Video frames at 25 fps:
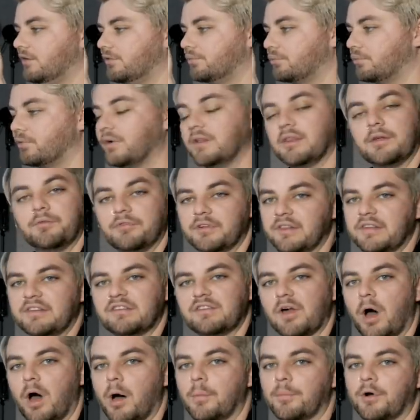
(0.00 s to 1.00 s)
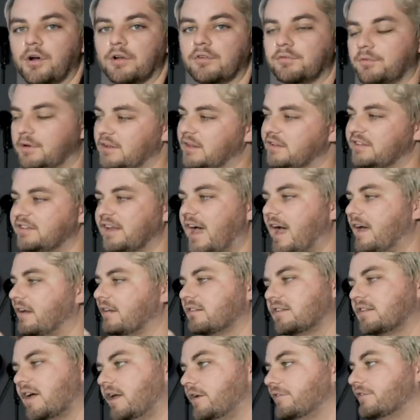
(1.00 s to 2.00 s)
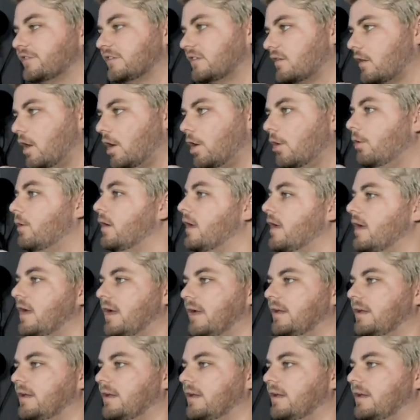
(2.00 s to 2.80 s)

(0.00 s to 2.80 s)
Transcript: It's really, really somber. It's really sad. It's kind of slow.